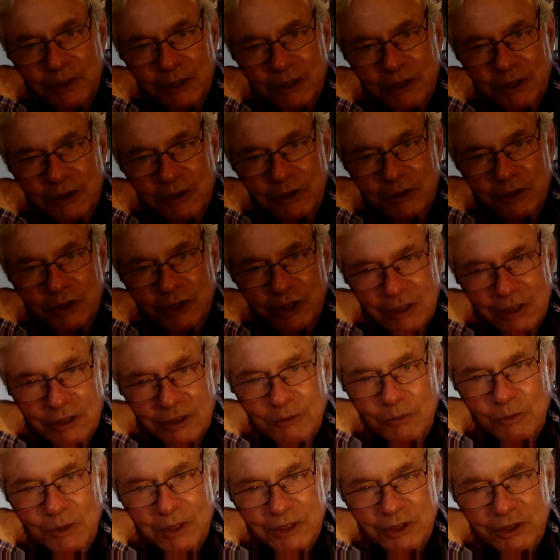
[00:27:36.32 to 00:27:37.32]

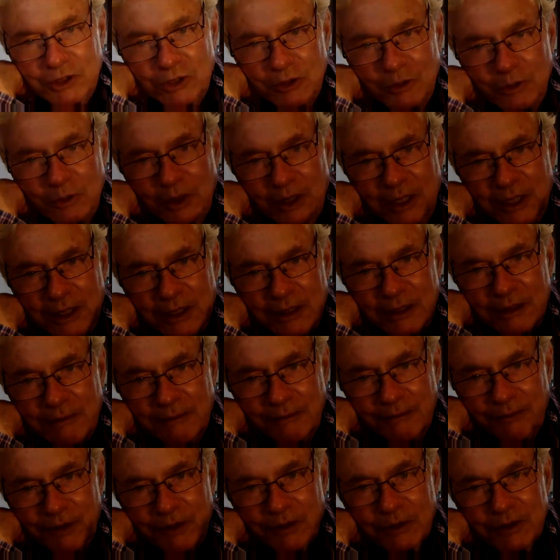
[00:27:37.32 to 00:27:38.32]
pollution, what you wanted to
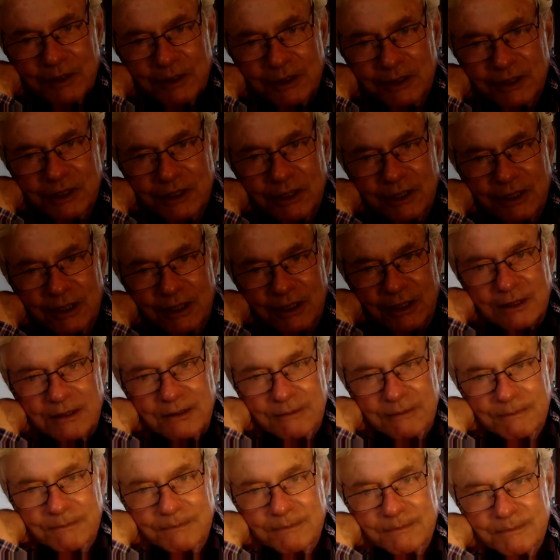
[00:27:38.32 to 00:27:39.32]
focus on,
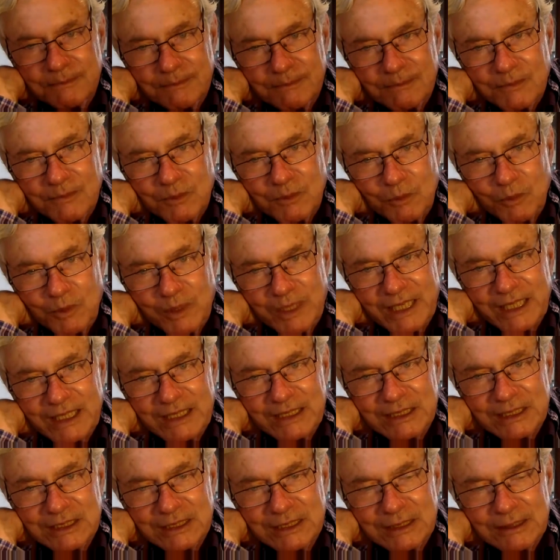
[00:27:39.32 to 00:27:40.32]

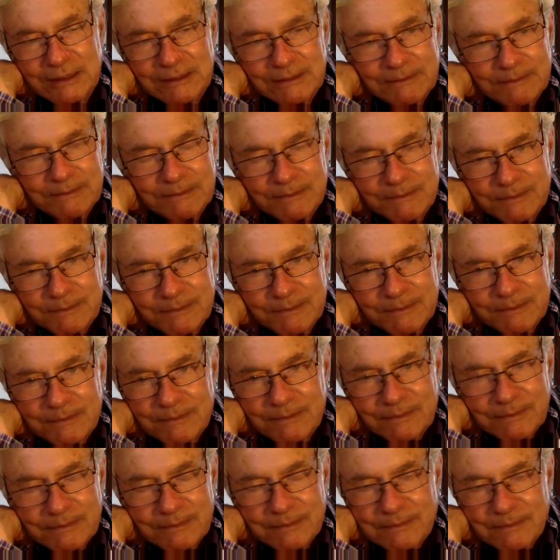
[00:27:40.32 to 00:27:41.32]
waste,
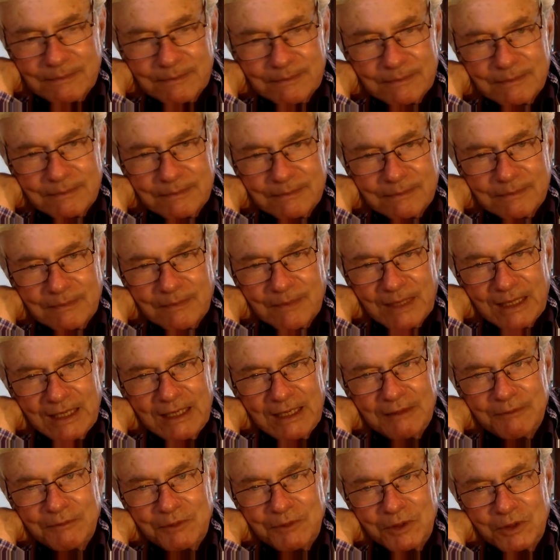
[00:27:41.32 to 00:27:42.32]

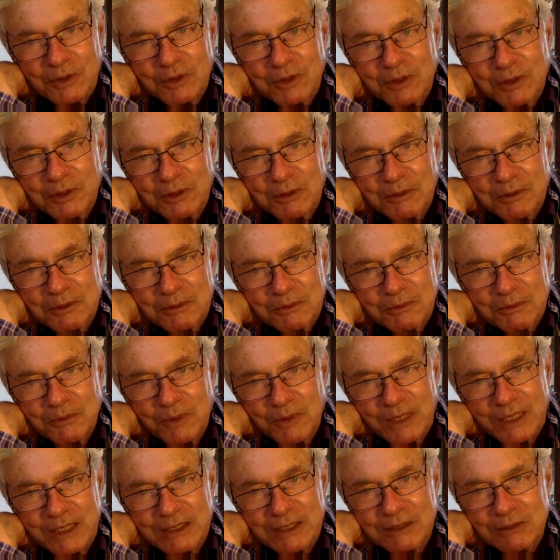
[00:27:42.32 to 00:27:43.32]
mm-hmm. if nuclear
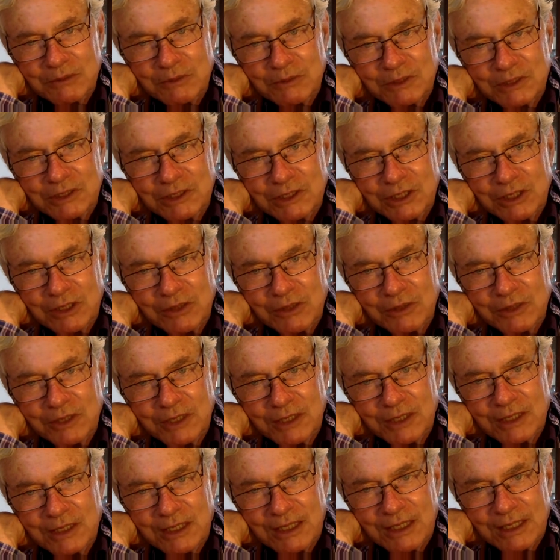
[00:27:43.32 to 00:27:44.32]
waste was the
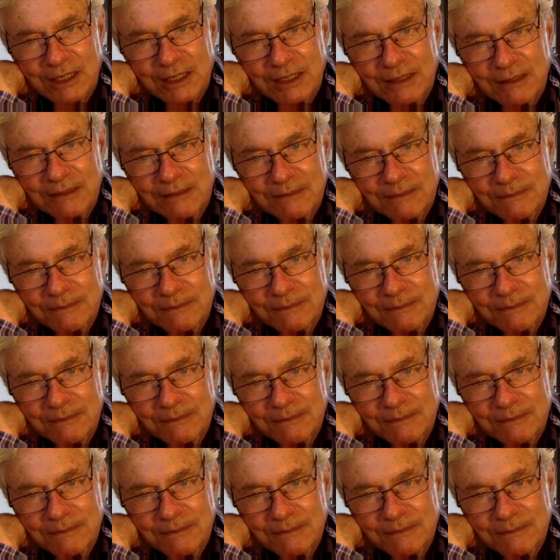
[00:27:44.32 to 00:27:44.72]
only thing,